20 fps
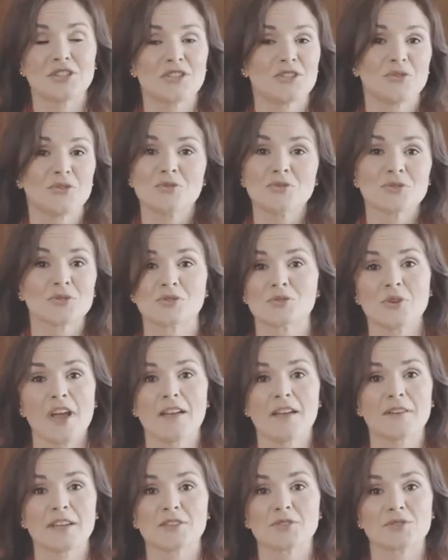to use the
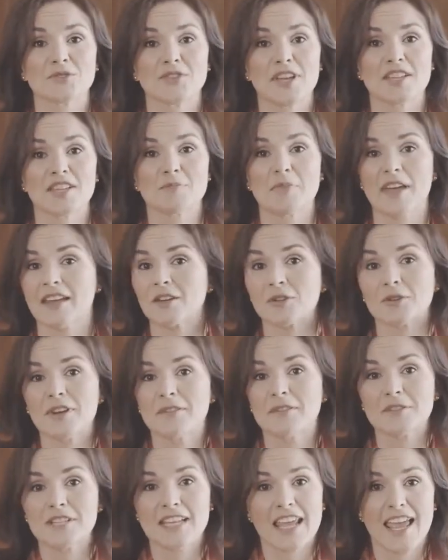Drive Exercise Pedaler
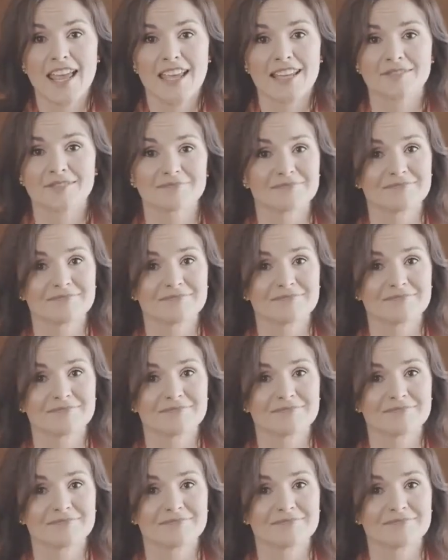every day.